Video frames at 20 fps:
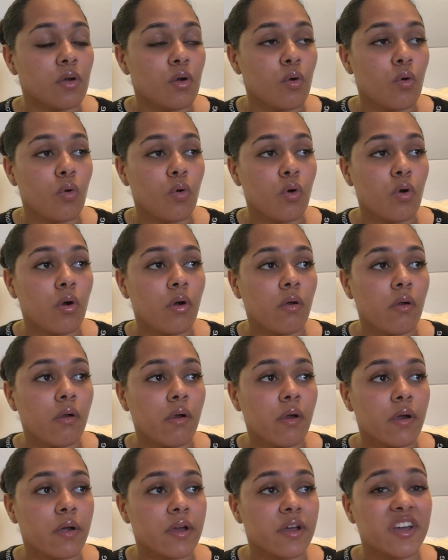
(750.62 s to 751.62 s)

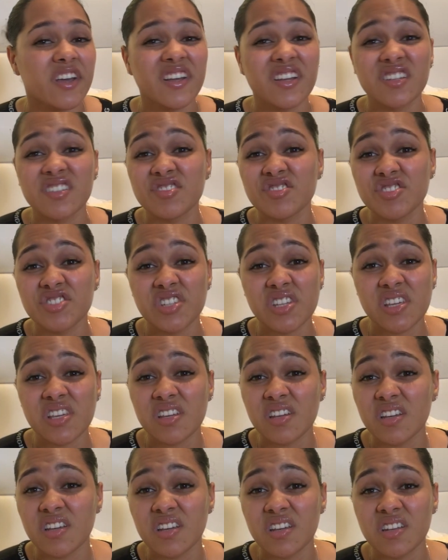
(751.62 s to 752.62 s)
or
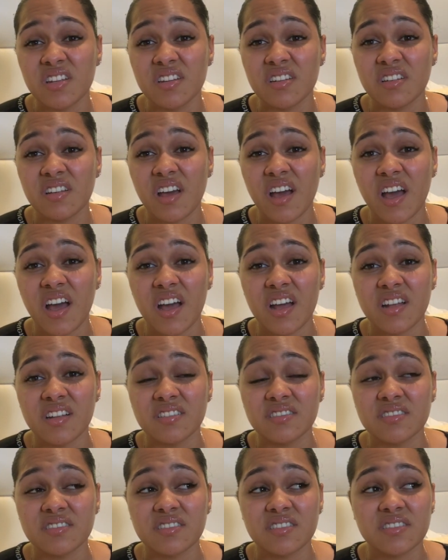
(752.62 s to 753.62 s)
chicken
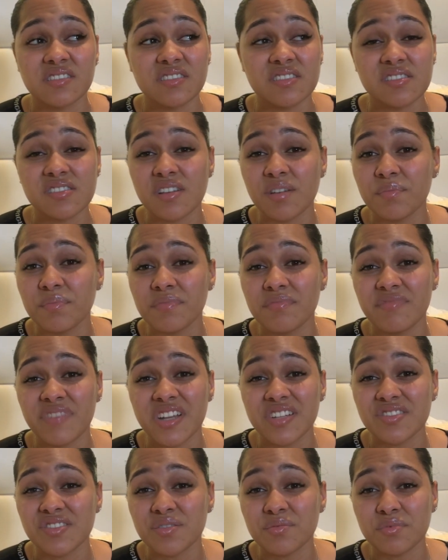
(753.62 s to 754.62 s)
and some
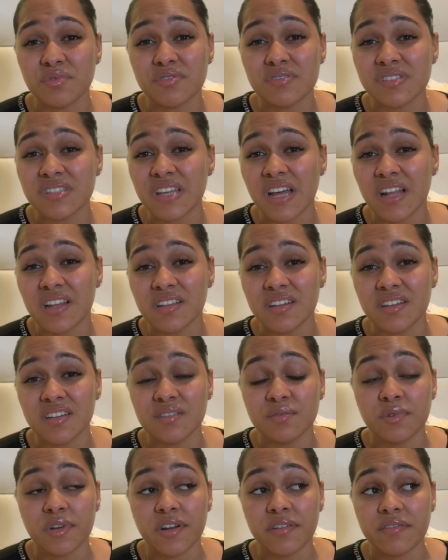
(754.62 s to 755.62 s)
vegetable salad,
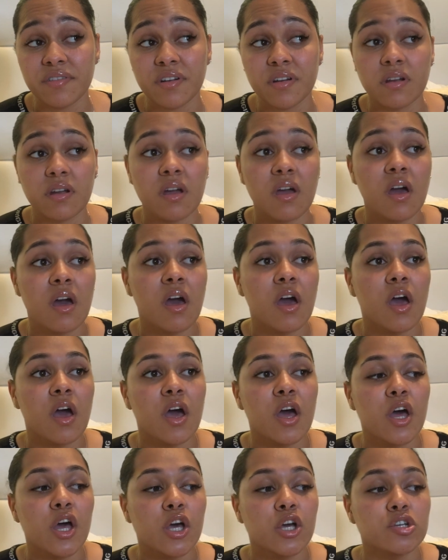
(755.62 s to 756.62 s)
whatever.
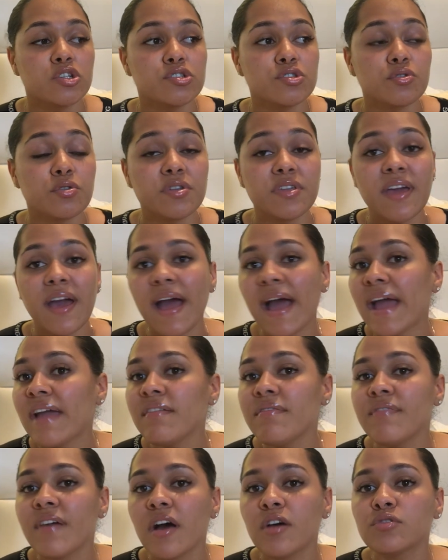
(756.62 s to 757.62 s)
So yeah, I
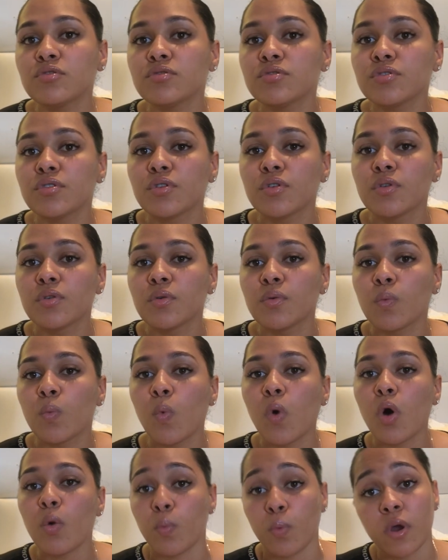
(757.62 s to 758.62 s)
found
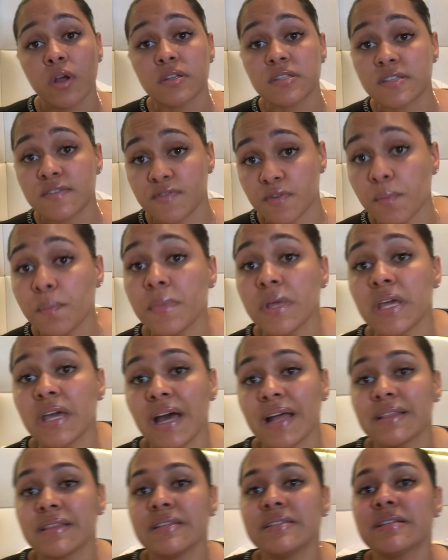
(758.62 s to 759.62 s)
what works for me,
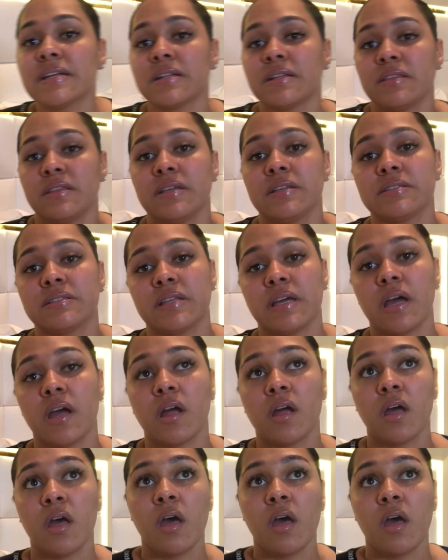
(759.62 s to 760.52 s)
and these are the things that